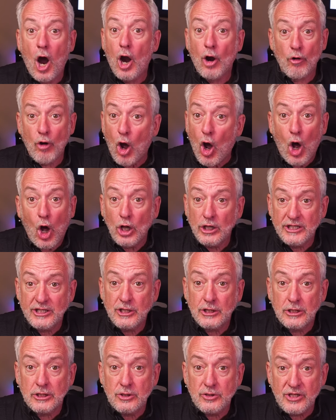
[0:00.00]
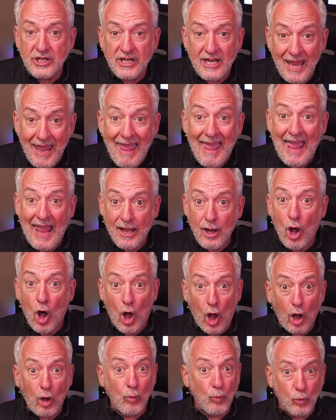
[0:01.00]
are all included and
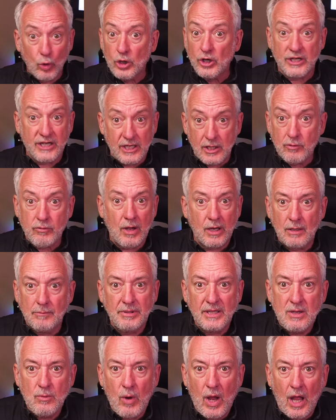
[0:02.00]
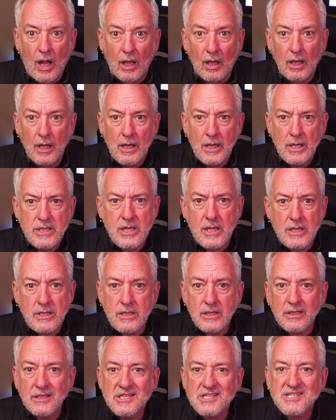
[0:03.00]
all work incredibly well.
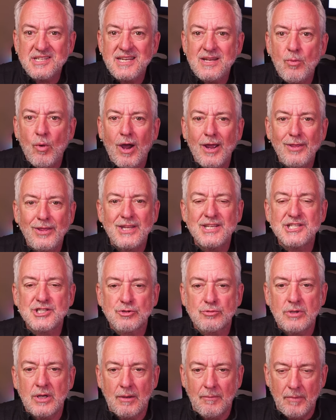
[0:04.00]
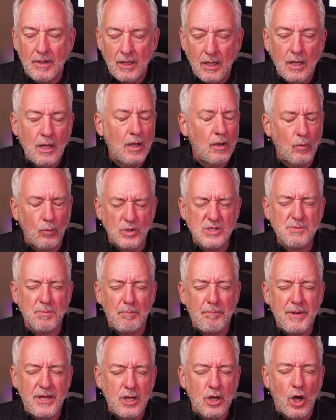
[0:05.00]
You can see why this trim was
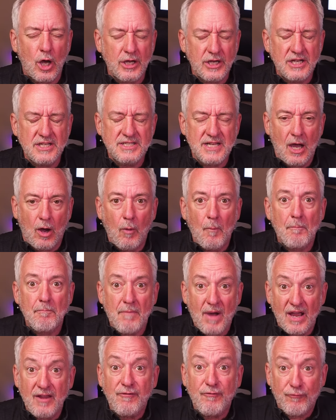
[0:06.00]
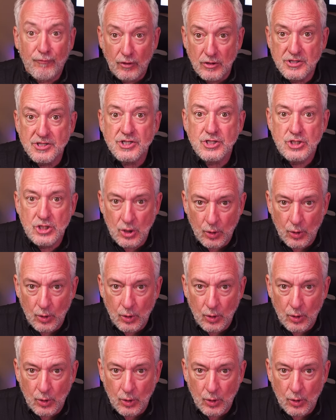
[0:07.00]
beyond a doubt my first